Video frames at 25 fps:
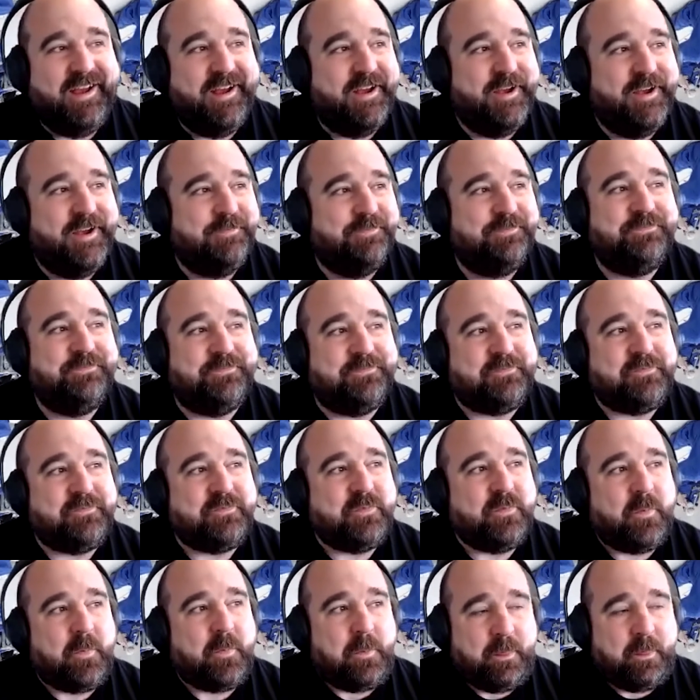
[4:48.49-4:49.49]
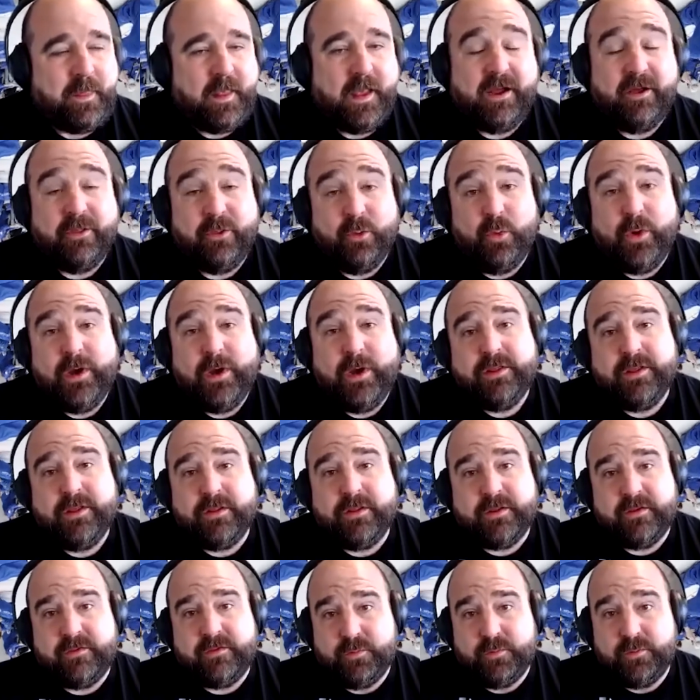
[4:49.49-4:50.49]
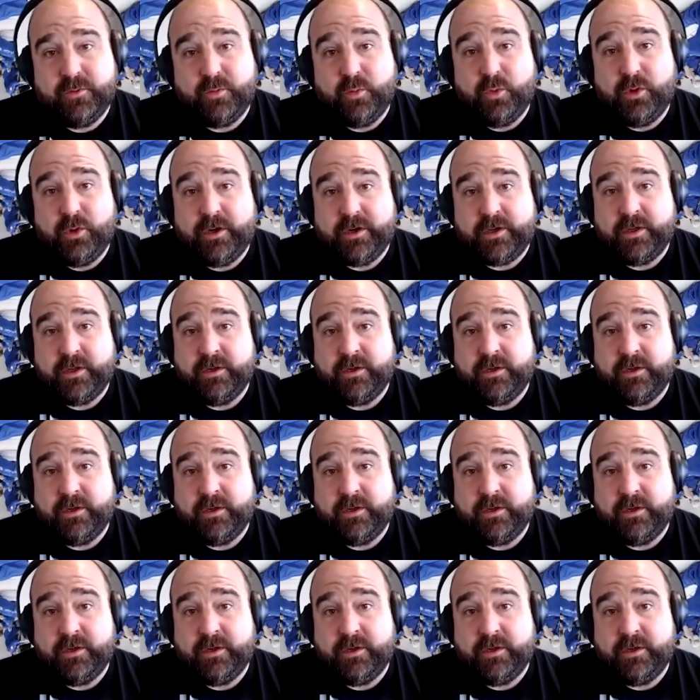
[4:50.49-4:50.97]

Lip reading: Now, the way that this would work